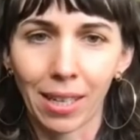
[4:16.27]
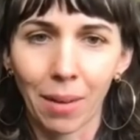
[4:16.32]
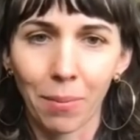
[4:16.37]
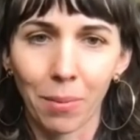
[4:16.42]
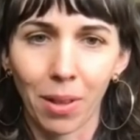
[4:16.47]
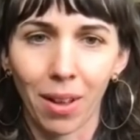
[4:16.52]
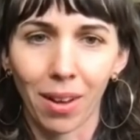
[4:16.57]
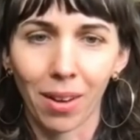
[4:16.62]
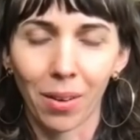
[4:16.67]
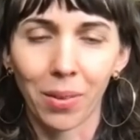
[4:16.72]
come
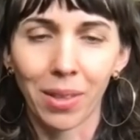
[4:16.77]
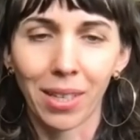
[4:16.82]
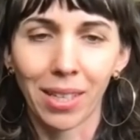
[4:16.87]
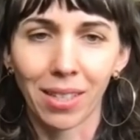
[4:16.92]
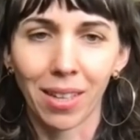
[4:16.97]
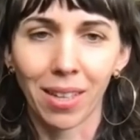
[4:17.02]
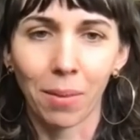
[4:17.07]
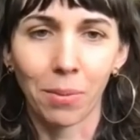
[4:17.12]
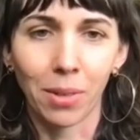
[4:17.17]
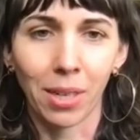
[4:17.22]
along with
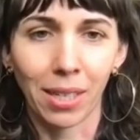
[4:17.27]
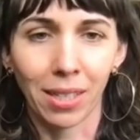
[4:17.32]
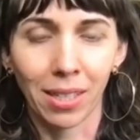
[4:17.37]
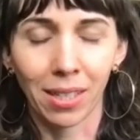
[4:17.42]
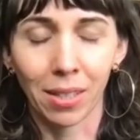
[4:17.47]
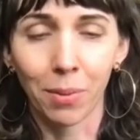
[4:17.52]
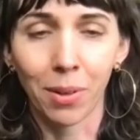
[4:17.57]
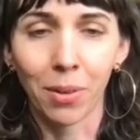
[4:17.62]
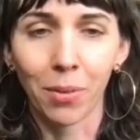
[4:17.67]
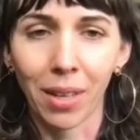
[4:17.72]
these objects.
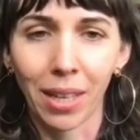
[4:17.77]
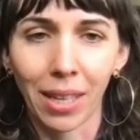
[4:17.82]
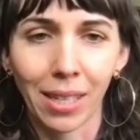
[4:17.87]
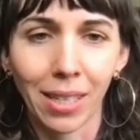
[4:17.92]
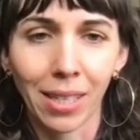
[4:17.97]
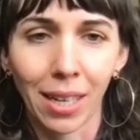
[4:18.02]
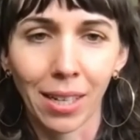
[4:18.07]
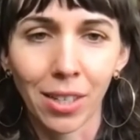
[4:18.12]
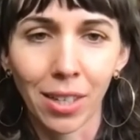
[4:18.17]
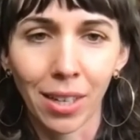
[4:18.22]
It's been really
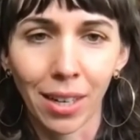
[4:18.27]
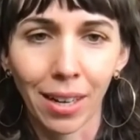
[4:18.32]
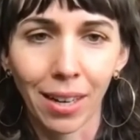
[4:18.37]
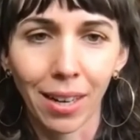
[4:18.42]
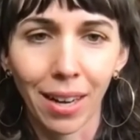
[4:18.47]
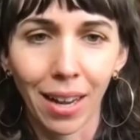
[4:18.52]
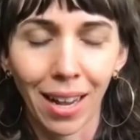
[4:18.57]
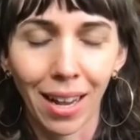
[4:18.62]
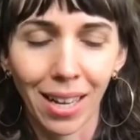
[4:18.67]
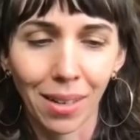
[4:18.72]

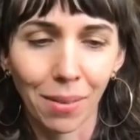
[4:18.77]
touching.